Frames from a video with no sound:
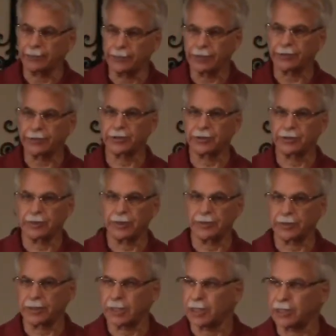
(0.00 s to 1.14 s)
message
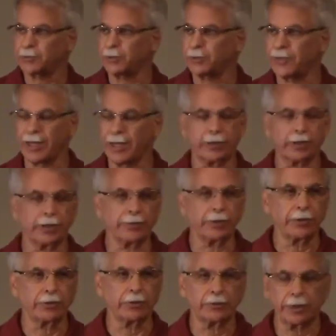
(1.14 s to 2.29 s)
of the gospel of how to come
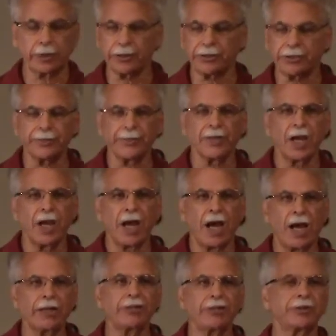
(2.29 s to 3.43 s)
to know Christ.
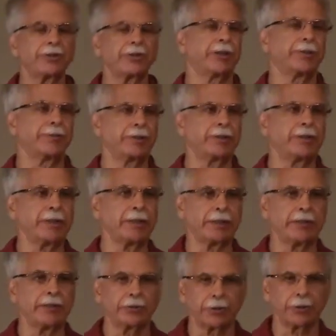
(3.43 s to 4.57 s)
I stood up at the
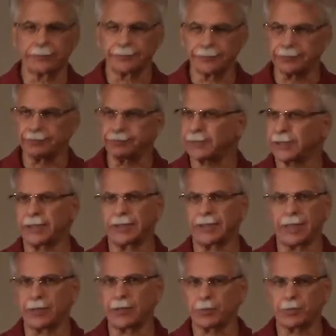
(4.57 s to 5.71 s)
end
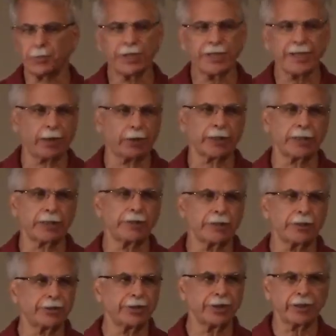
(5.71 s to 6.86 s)
and was pretty arrogant
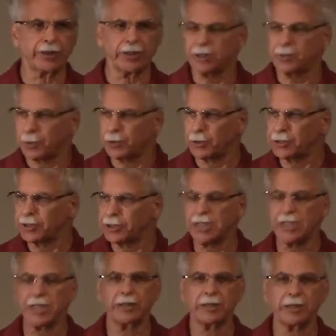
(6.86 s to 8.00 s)
and said that each person
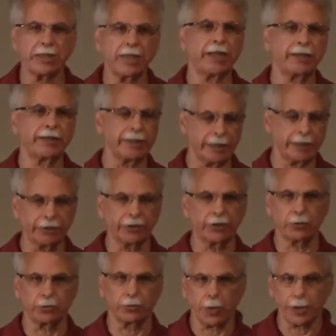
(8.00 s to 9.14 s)
can get God in his
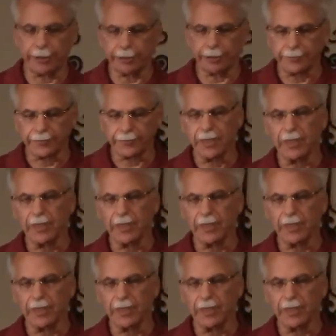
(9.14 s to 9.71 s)
own way.